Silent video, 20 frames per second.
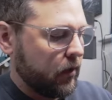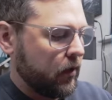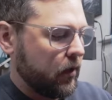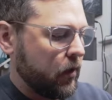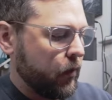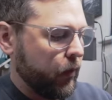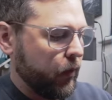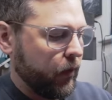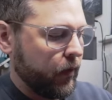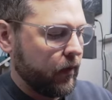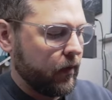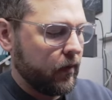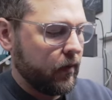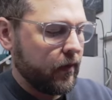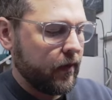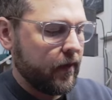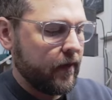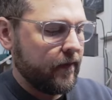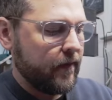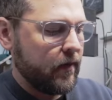And we'll
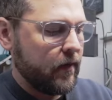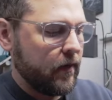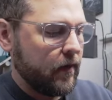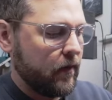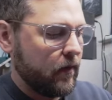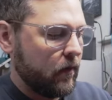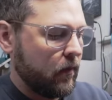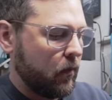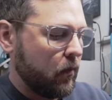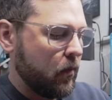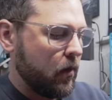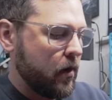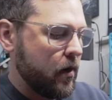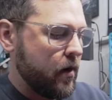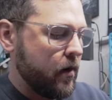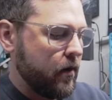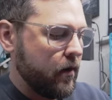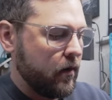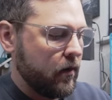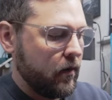give it another little
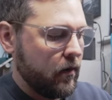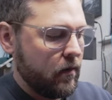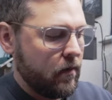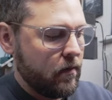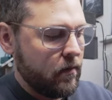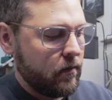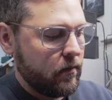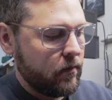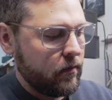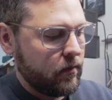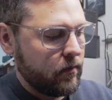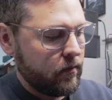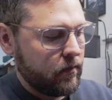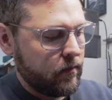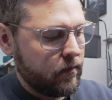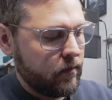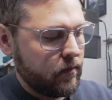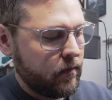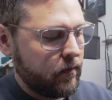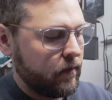wire here.
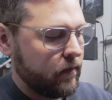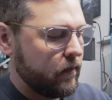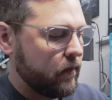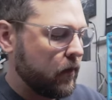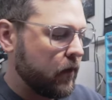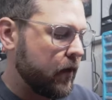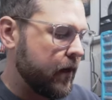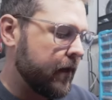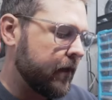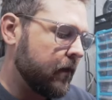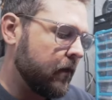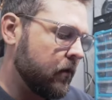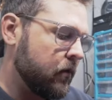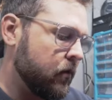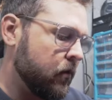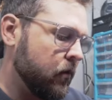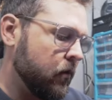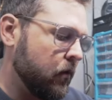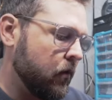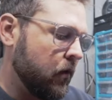We're connecting
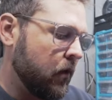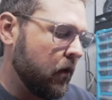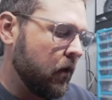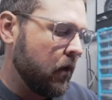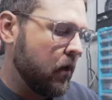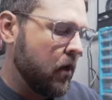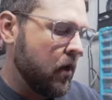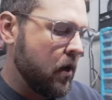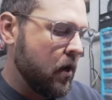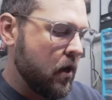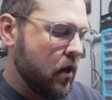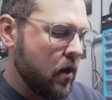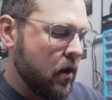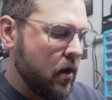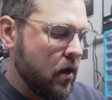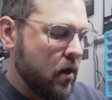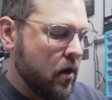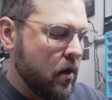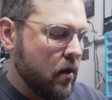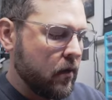to
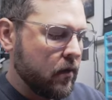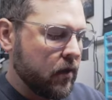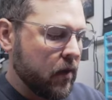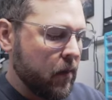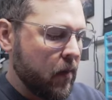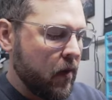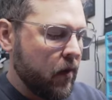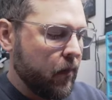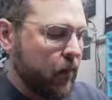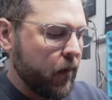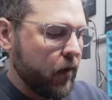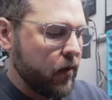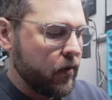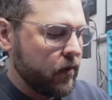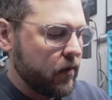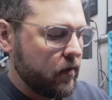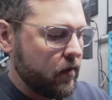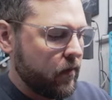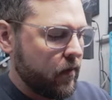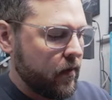some other
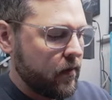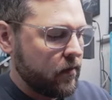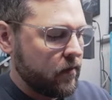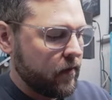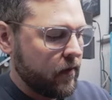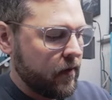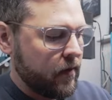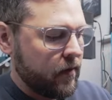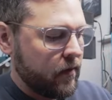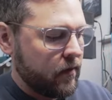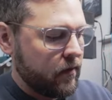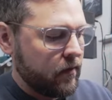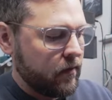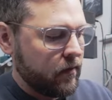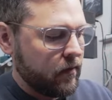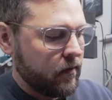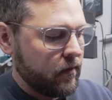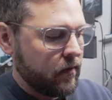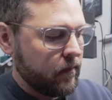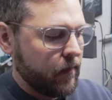parts in the rangefinder
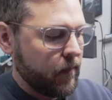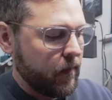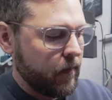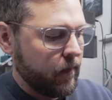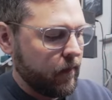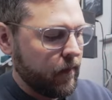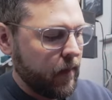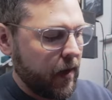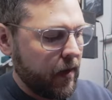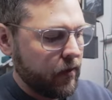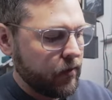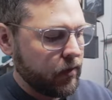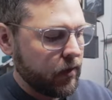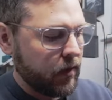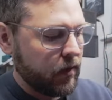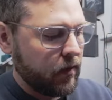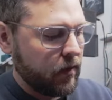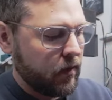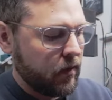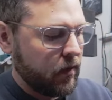
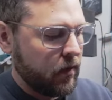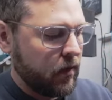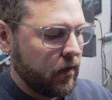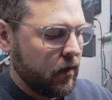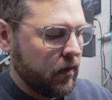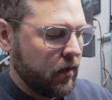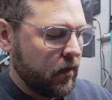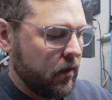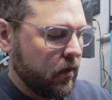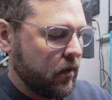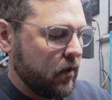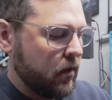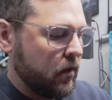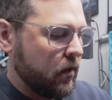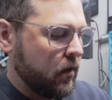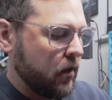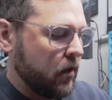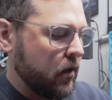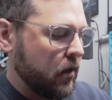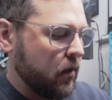housing,
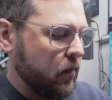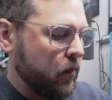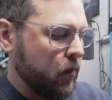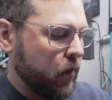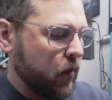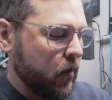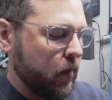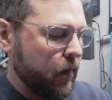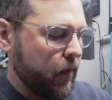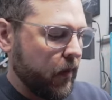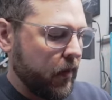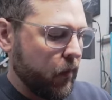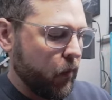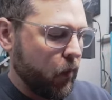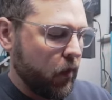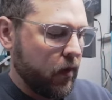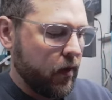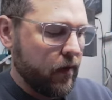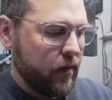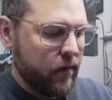and pop
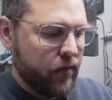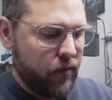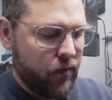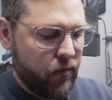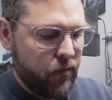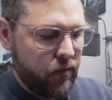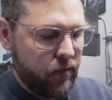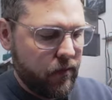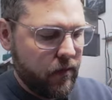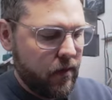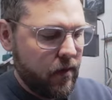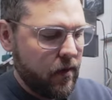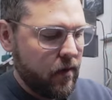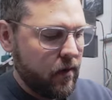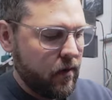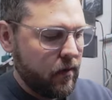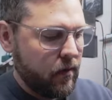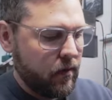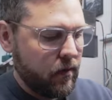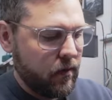that wire through
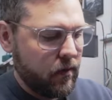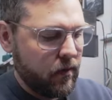there.